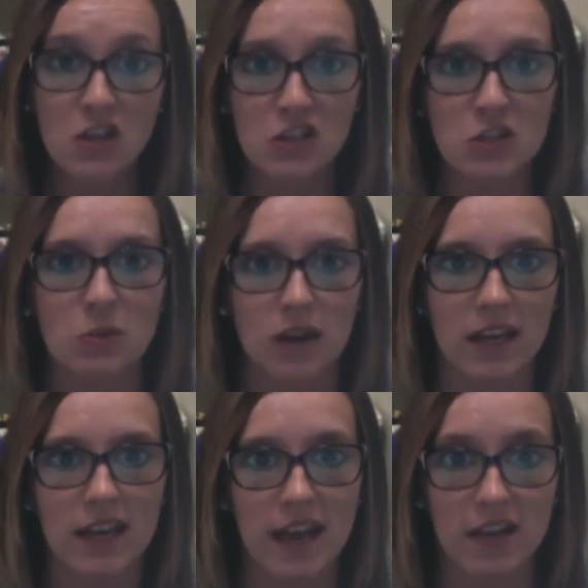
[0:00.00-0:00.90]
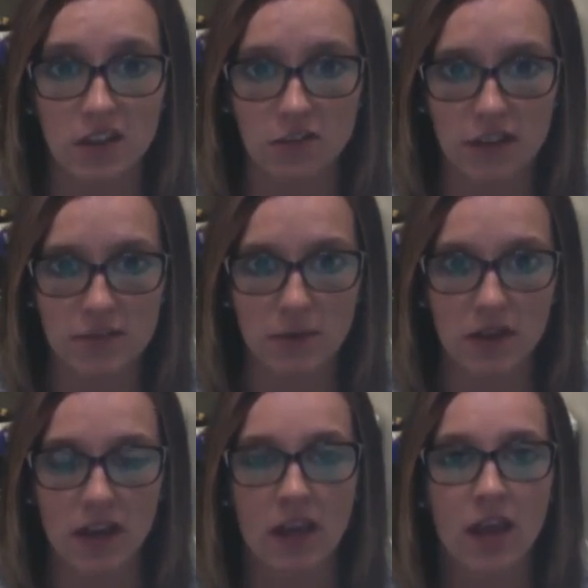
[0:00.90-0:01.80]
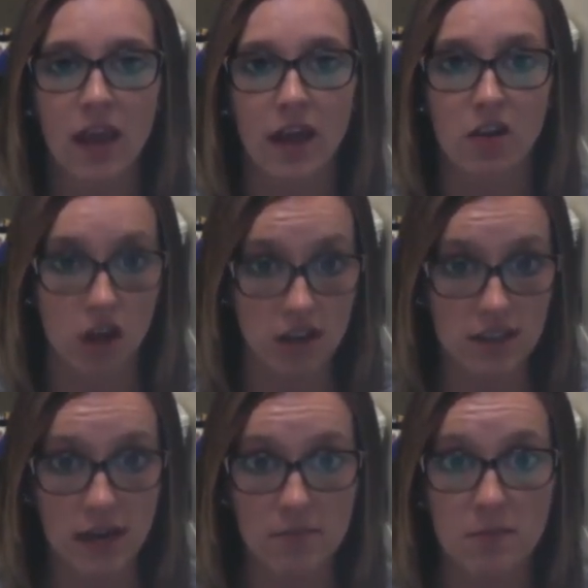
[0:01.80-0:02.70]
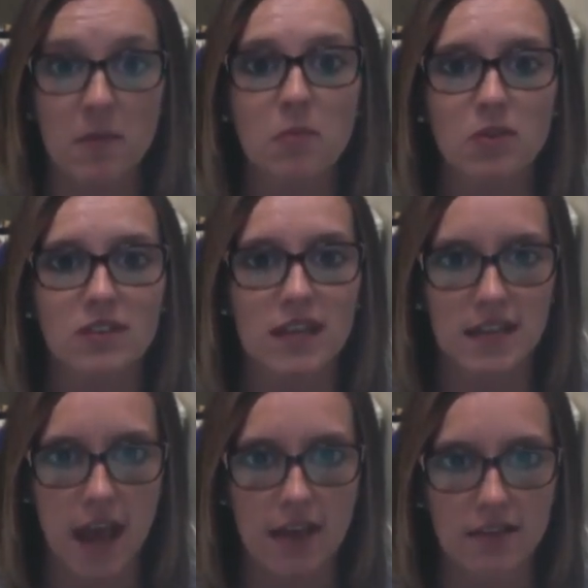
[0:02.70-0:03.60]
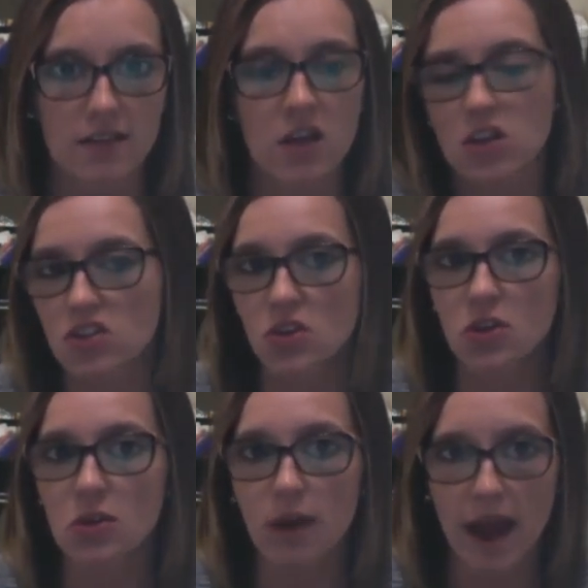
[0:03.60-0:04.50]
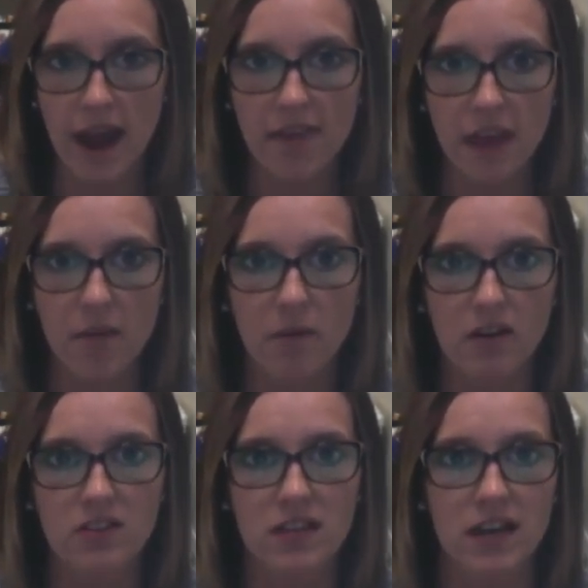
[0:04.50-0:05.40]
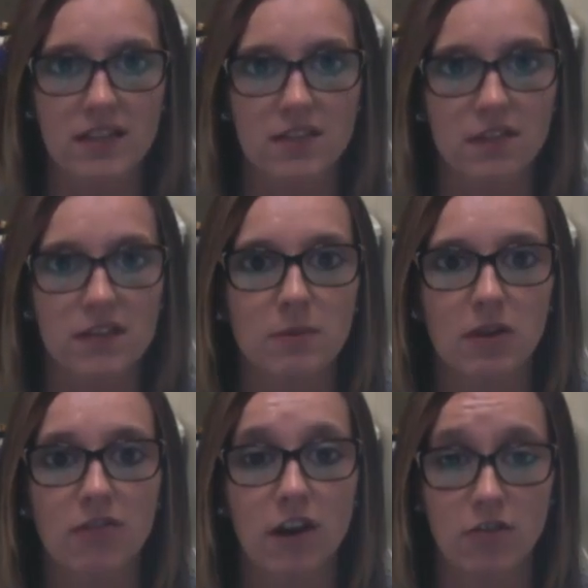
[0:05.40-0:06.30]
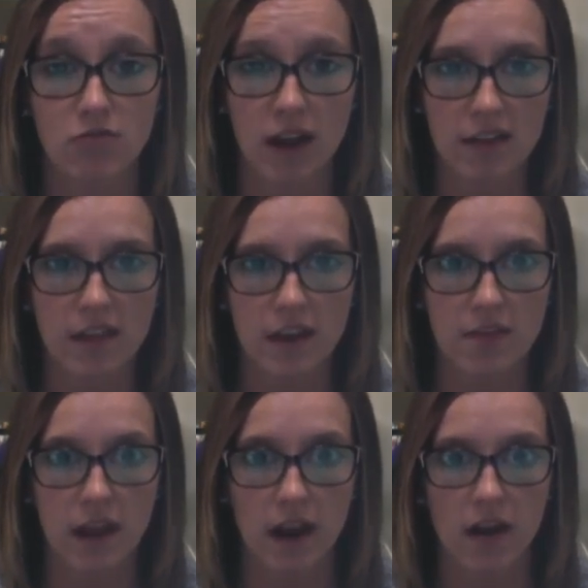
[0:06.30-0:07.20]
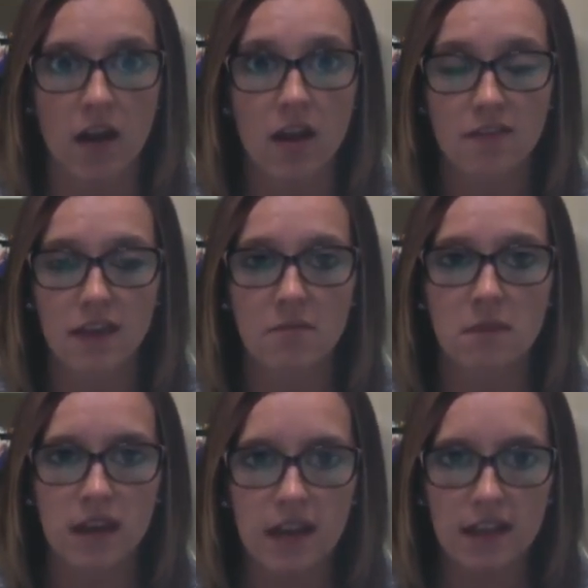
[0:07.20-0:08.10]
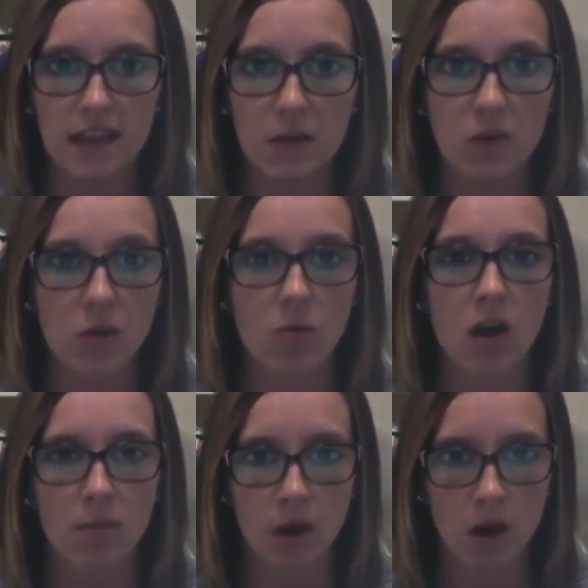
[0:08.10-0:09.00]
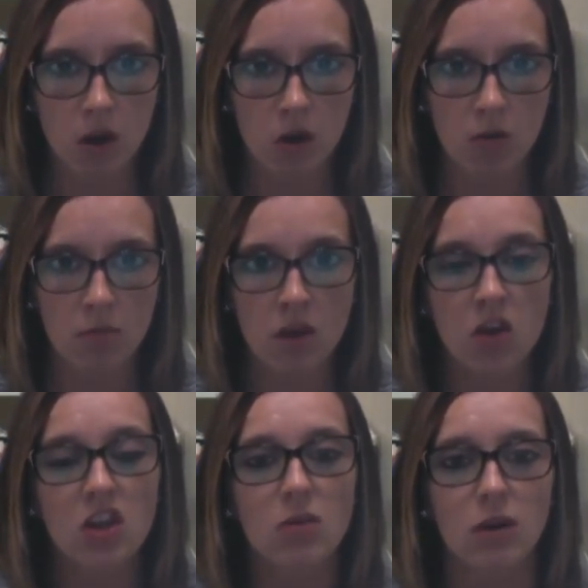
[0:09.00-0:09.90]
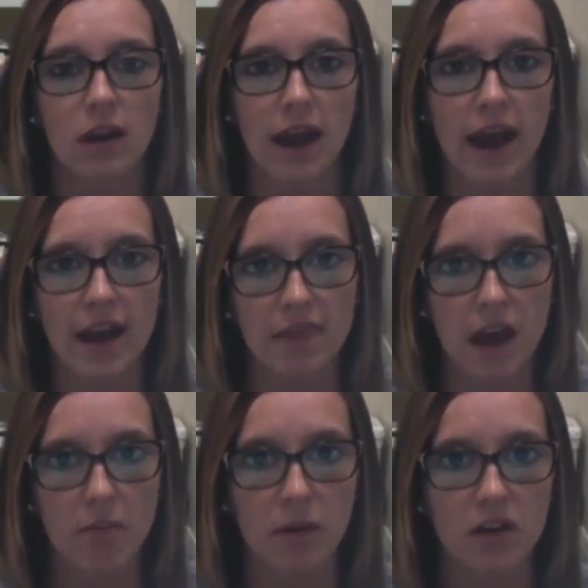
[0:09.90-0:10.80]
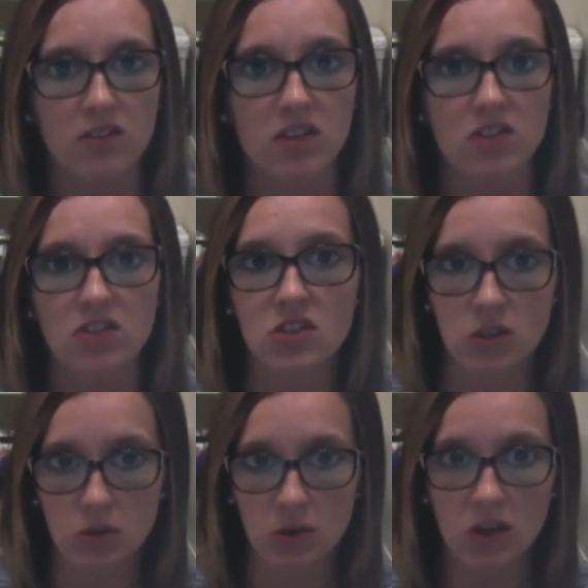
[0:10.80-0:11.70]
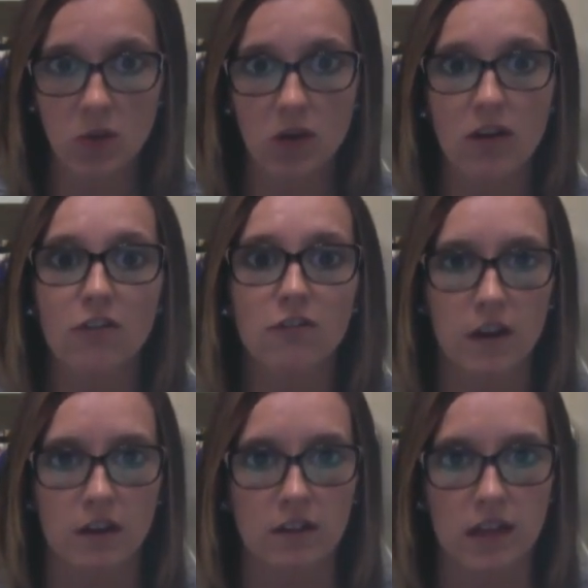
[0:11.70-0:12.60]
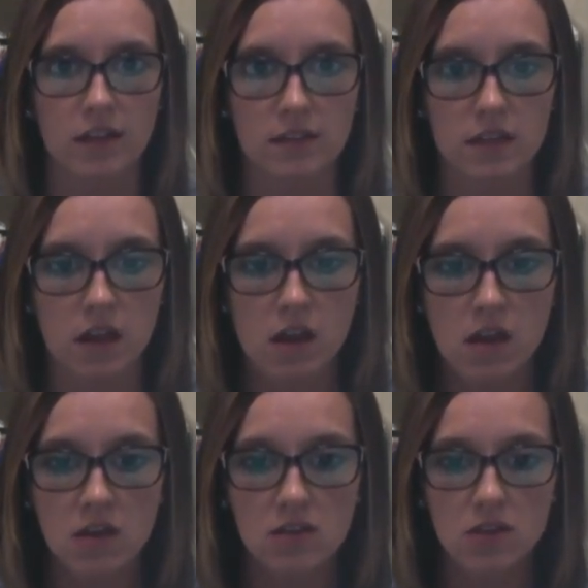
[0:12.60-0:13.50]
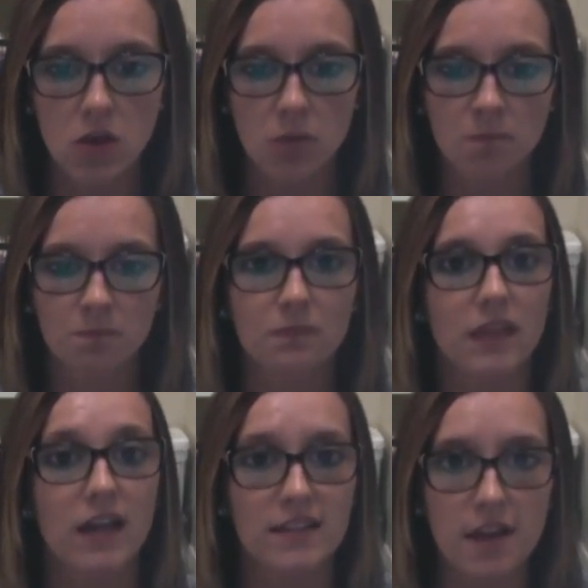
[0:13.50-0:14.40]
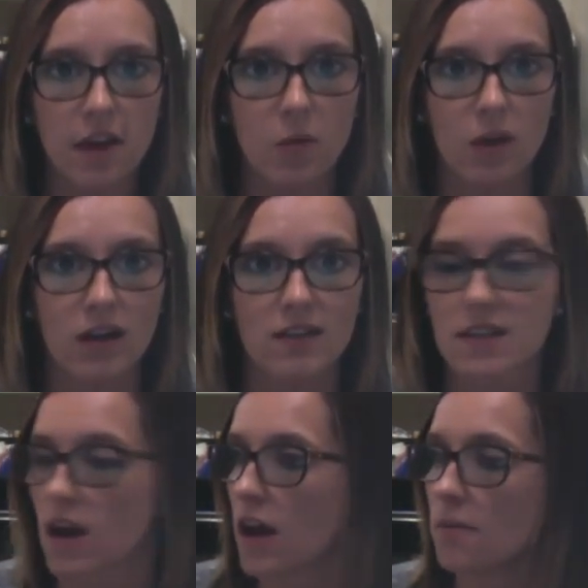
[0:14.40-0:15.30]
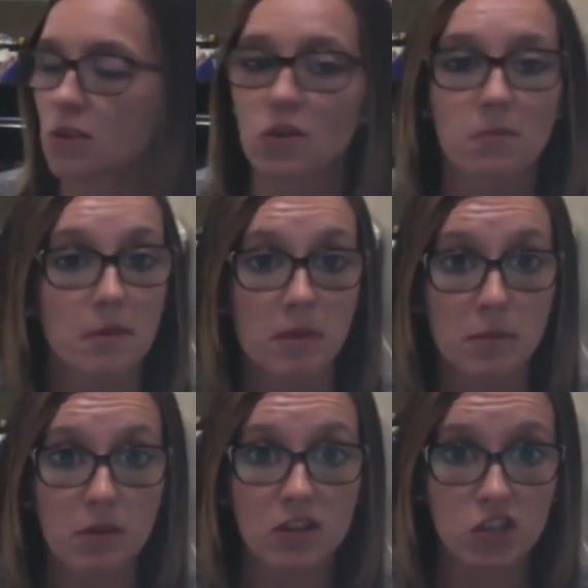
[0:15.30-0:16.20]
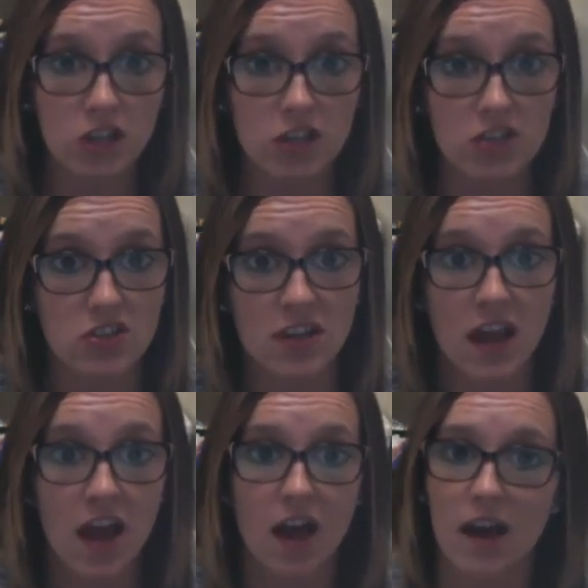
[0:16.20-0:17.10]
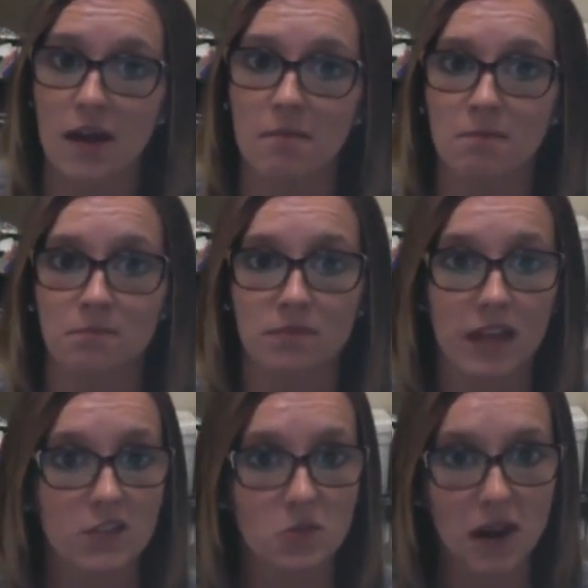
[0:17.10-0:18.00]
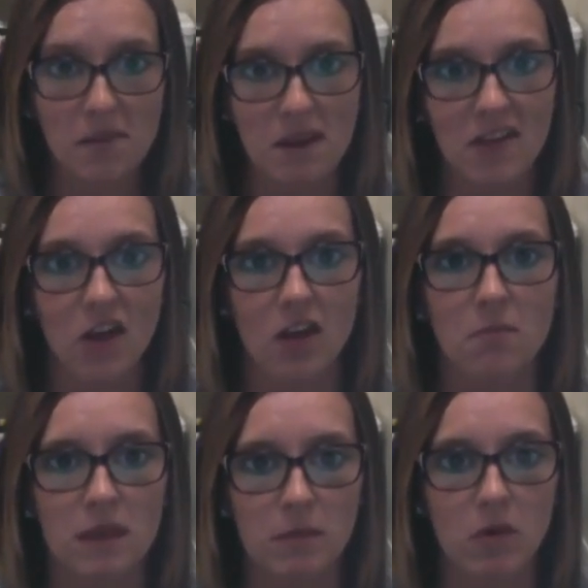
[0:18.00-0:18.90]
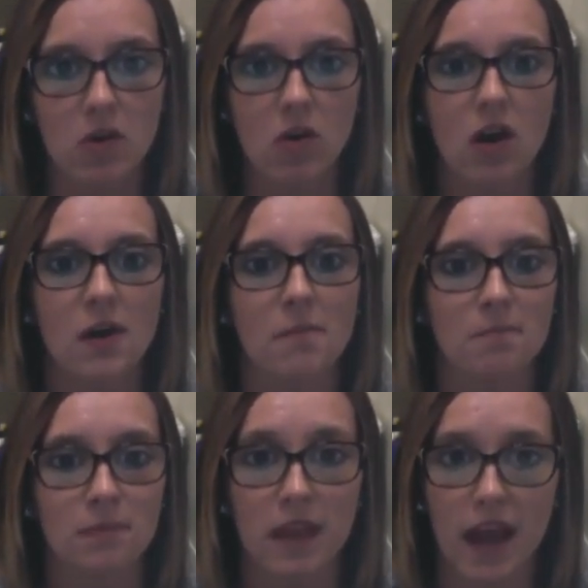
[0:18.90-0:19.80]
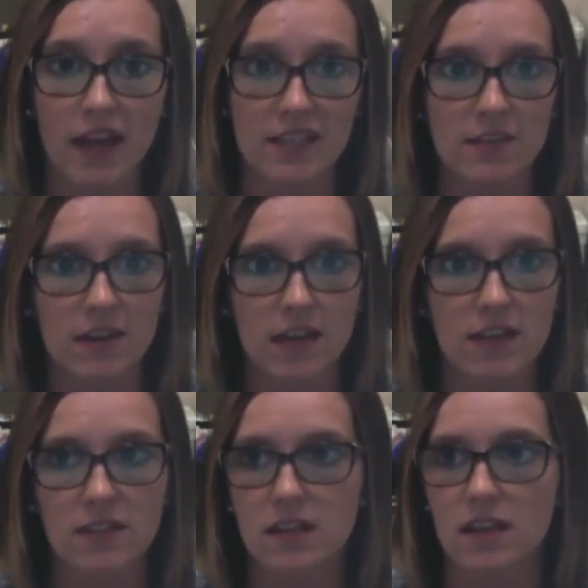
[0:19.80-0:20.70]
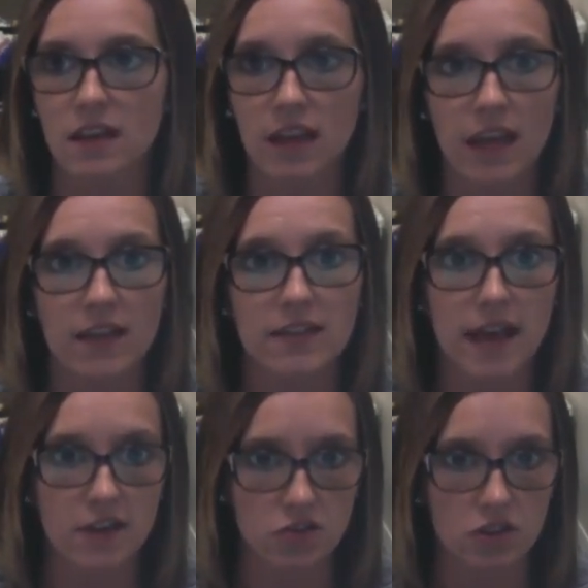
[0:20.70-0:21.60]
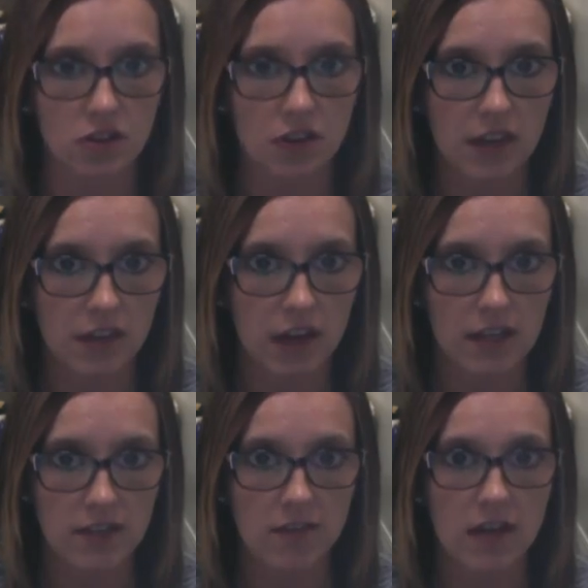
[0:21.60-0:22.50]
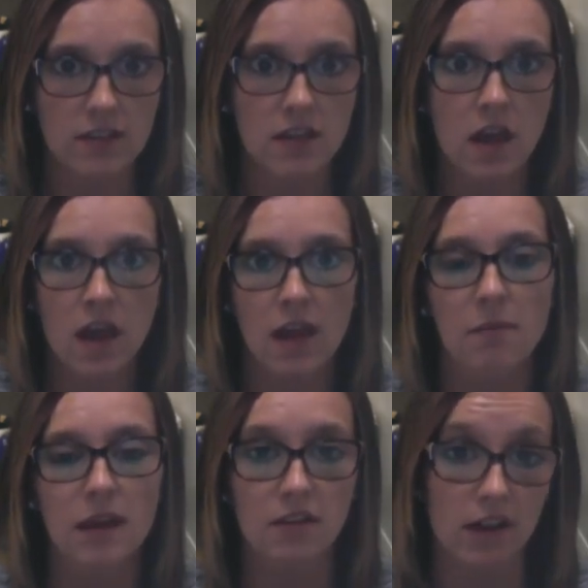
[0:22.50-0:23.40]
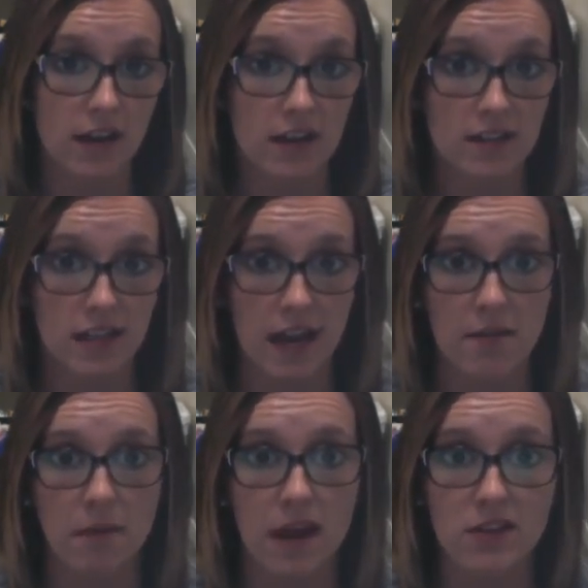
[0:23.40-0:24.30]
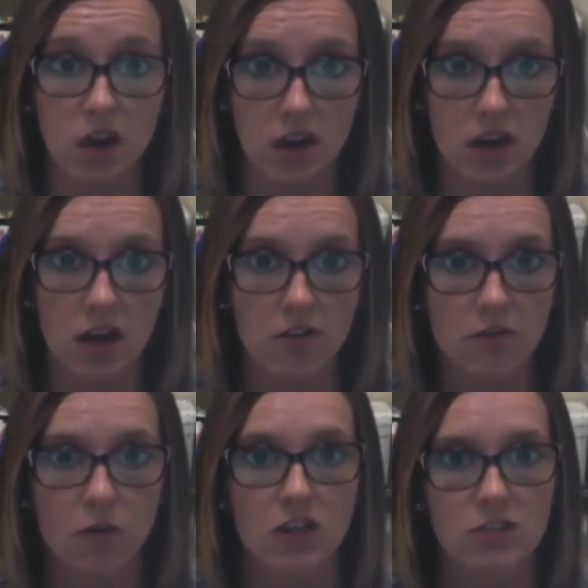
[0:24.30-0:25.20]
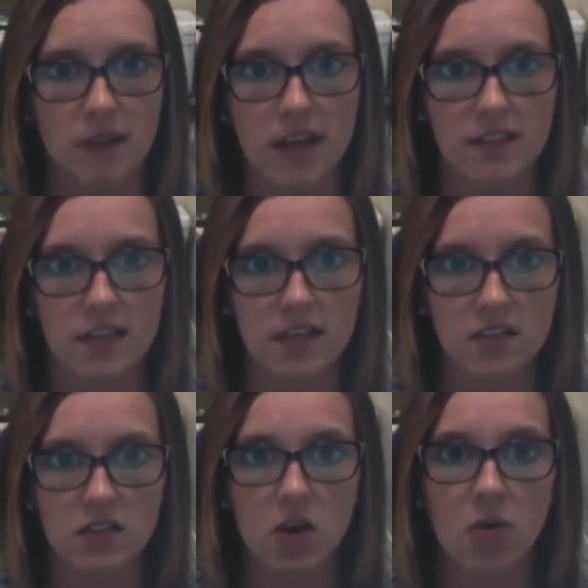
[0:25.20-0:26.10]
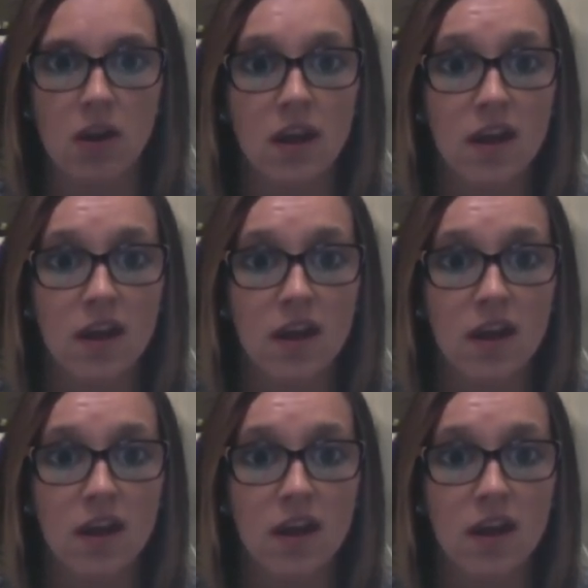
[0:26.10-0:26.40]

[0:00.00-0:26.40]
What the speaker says: do you want to connect on Facebook? And a lot of times people will say yes. So you add that person as a Facebook friend right then and there. Then immediately when you come home, you want to add that person to your funnel list. So that's how that works. You can meet people at church. That's where I meet a lot of people. Activities, kids' extracurricular activities. I'm getting ready to sign my daughter up for gymnastics. So